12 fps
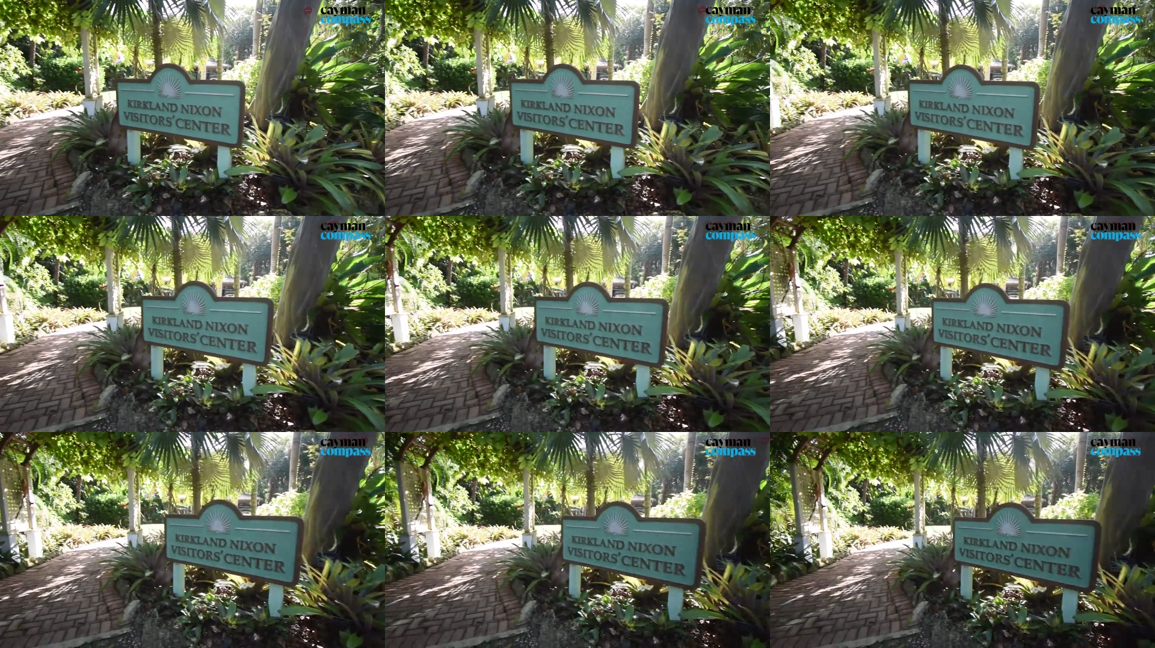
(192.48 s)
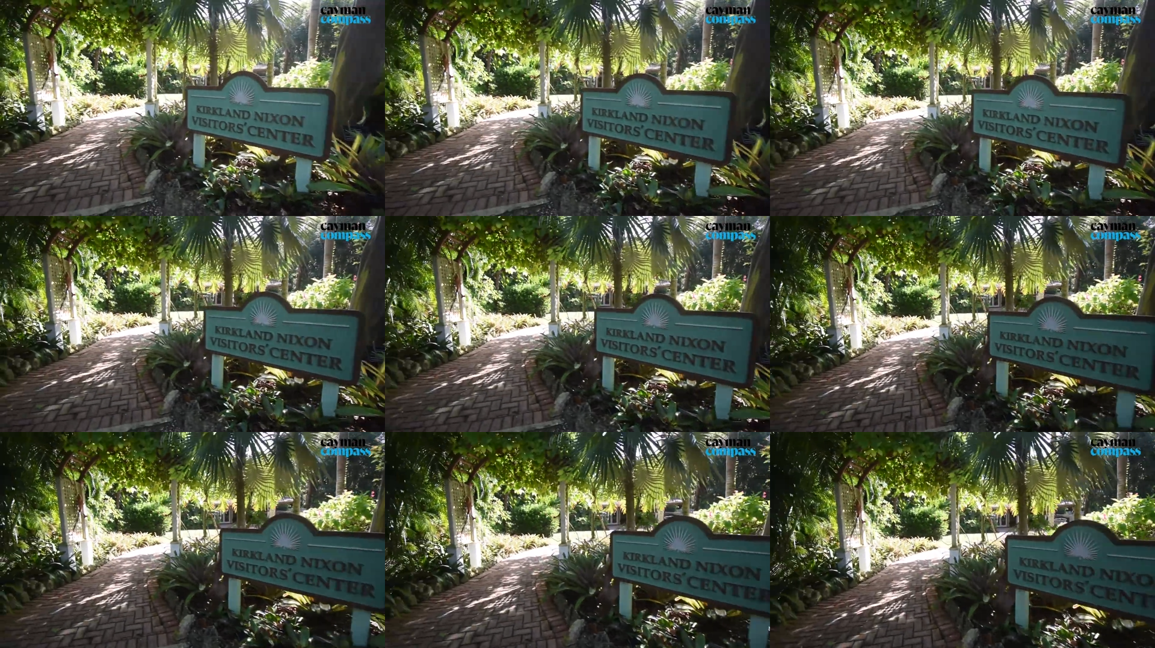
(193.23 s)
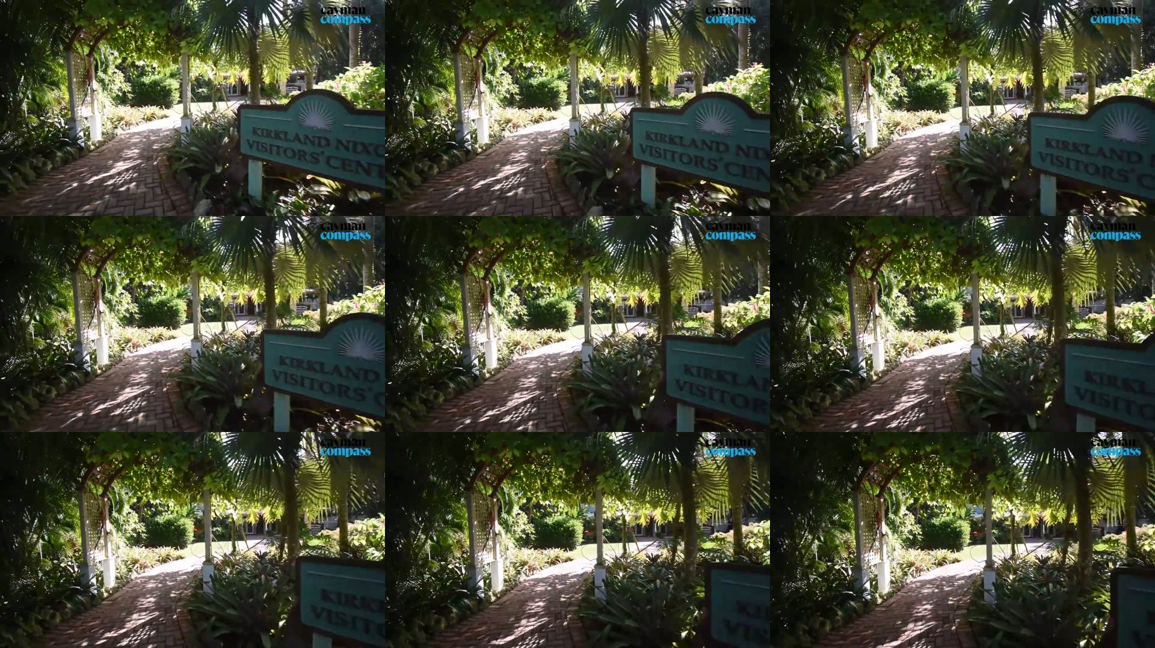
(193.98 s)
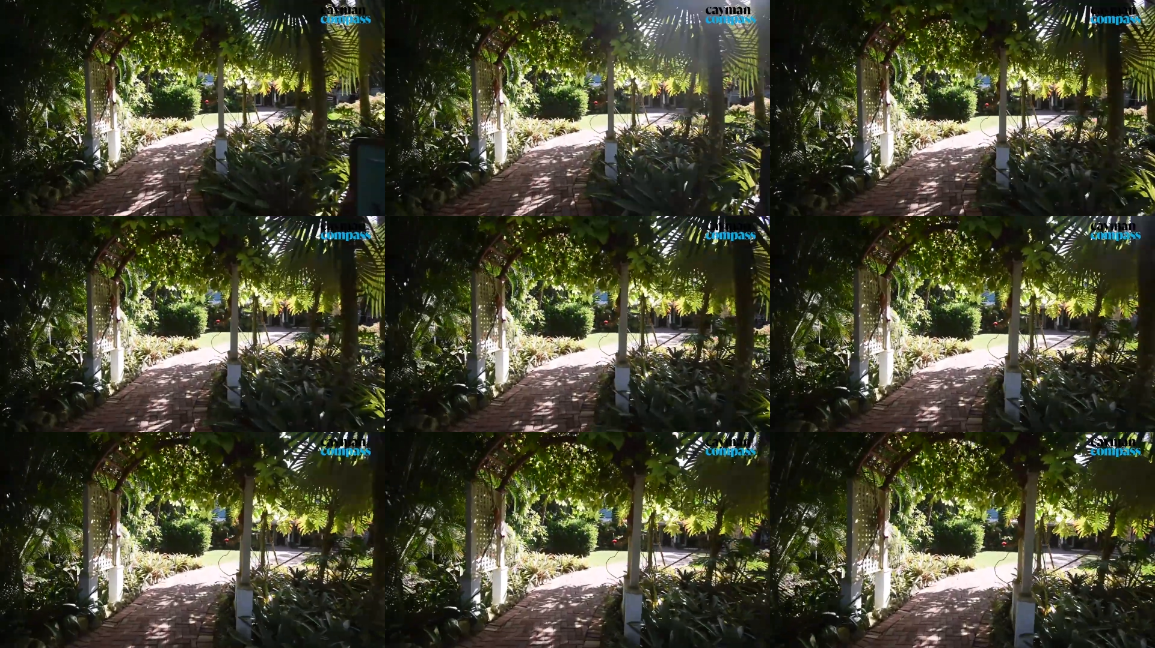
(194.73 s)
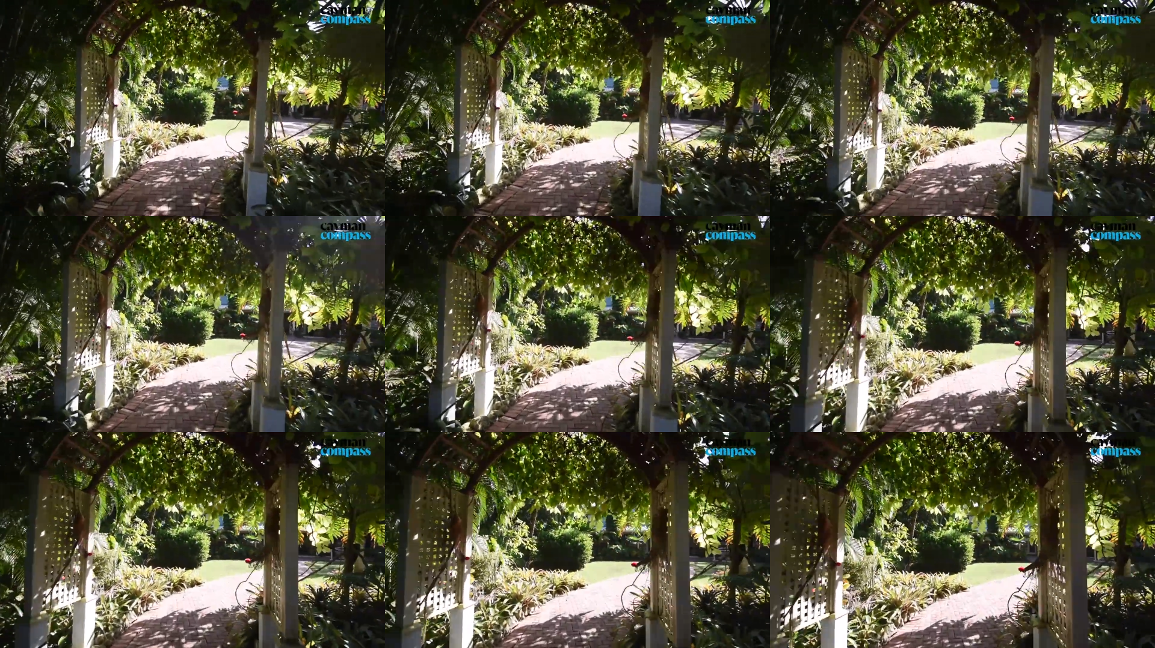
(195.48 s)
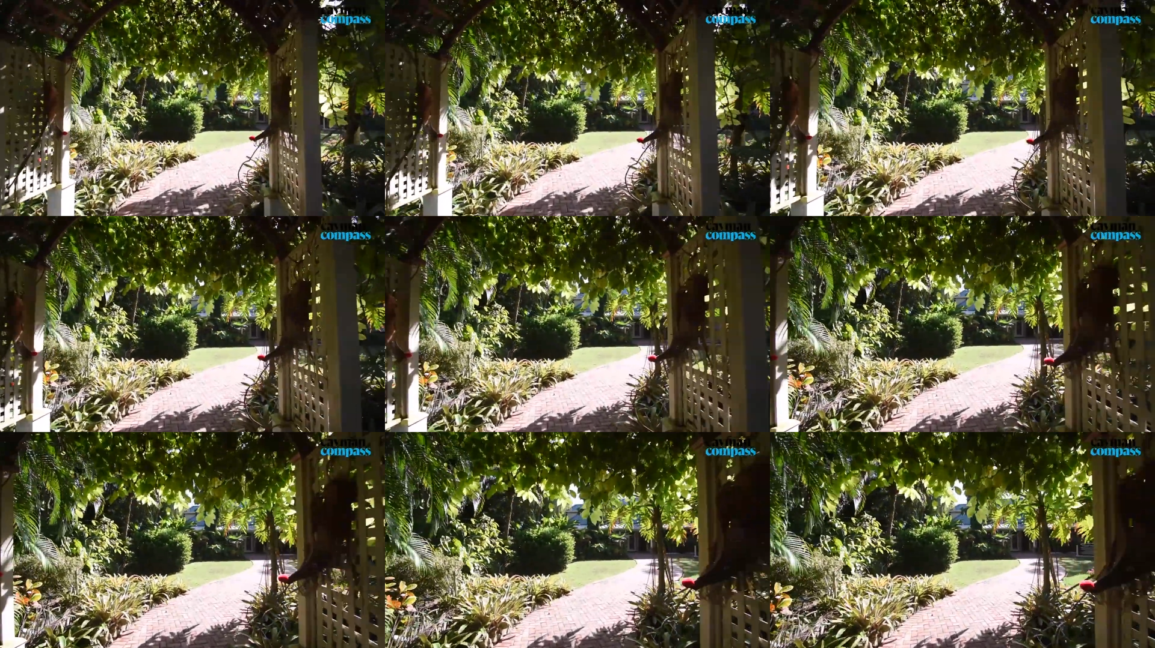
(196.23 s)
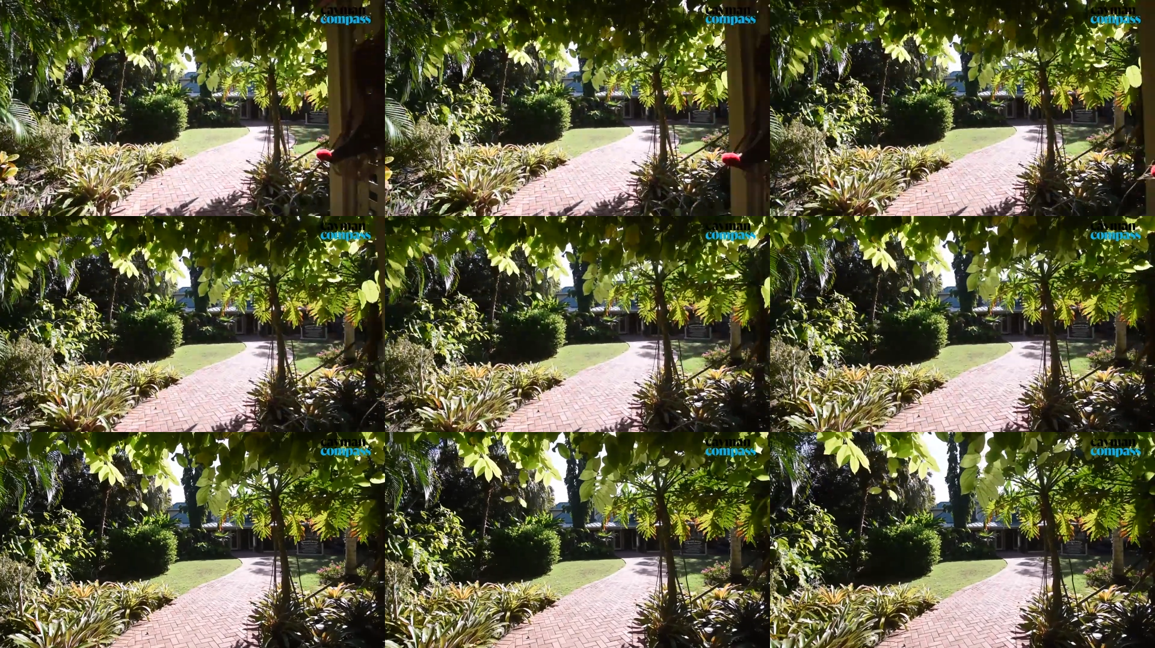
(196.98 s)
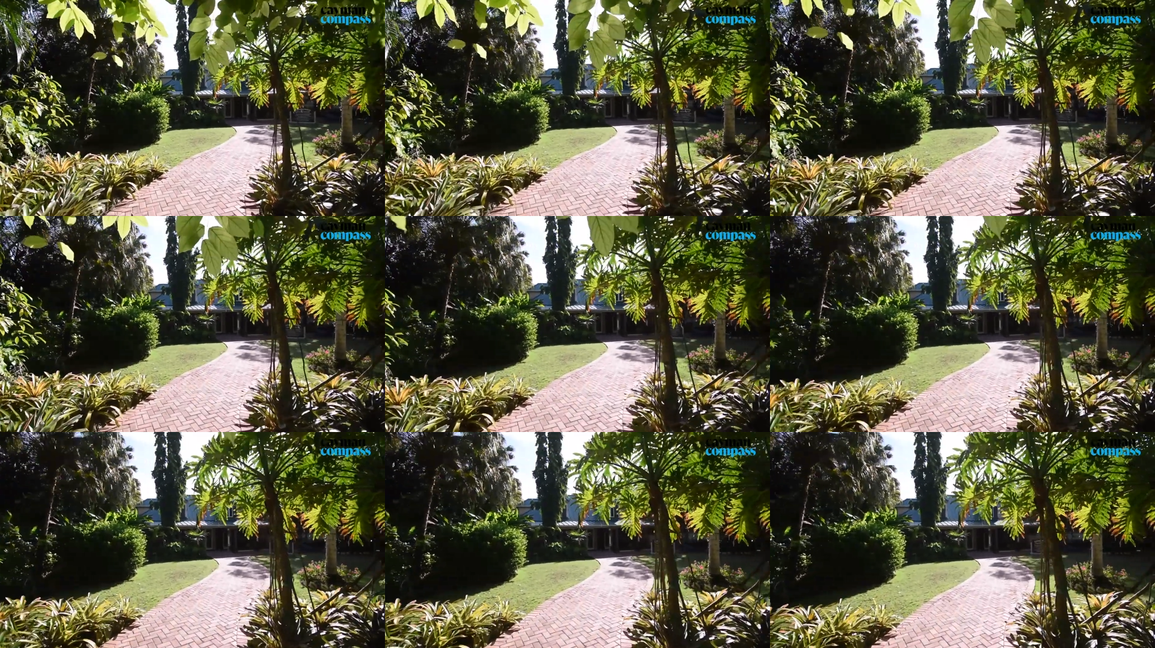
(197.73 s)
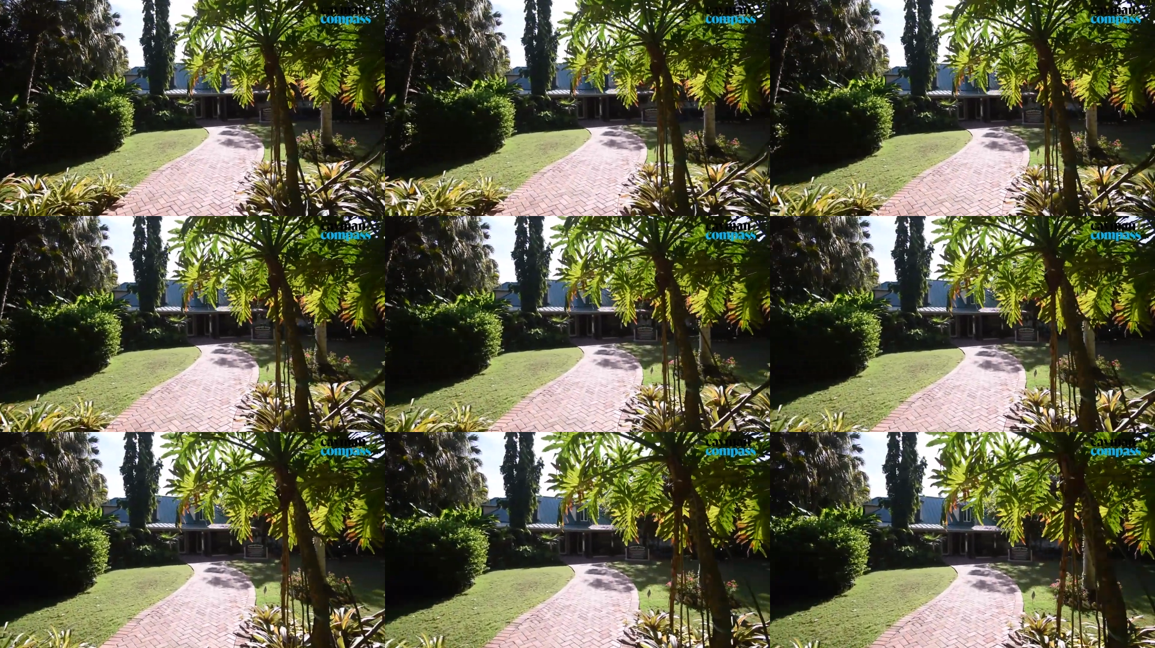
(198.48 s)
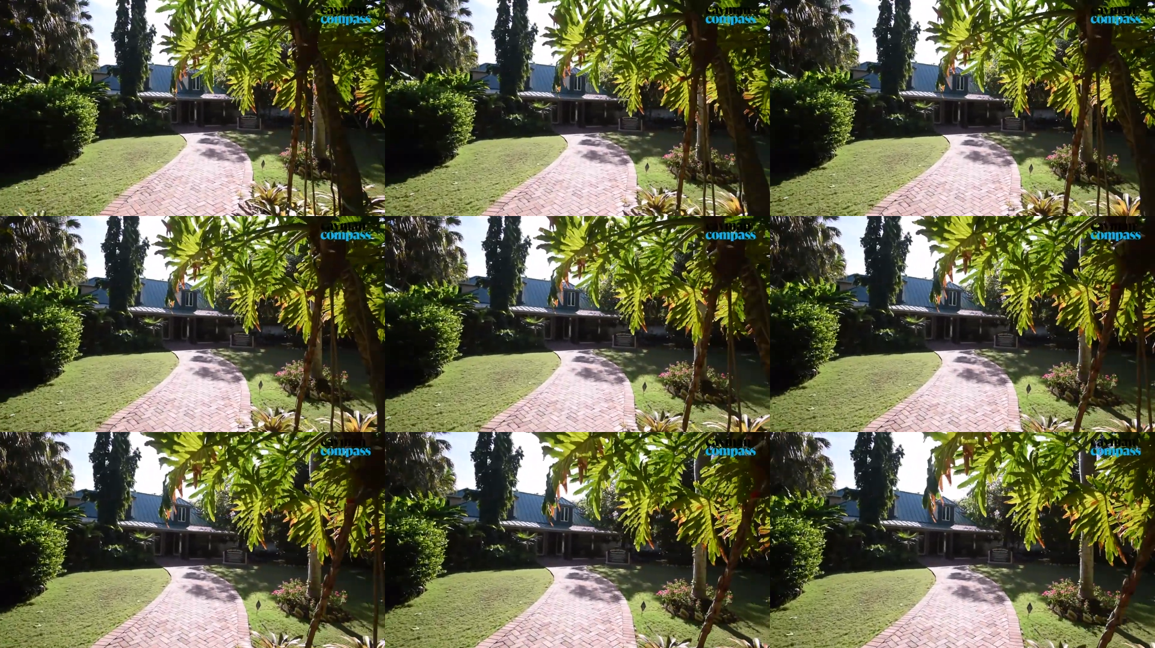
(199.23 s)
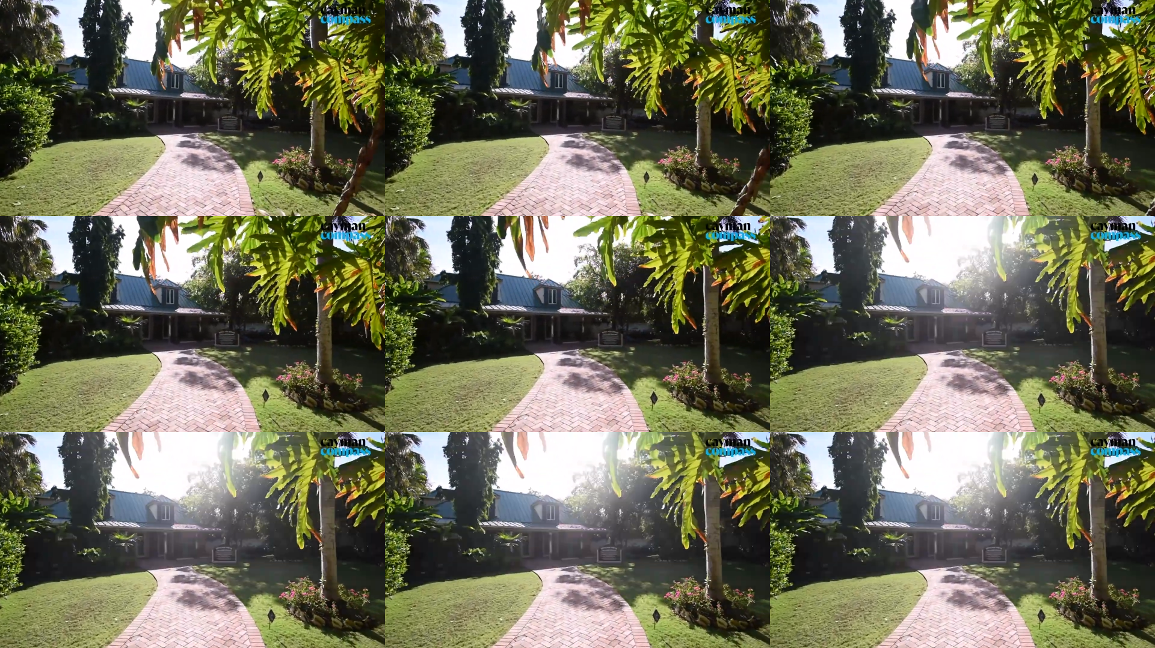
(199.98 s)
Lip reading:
(no speaker visible)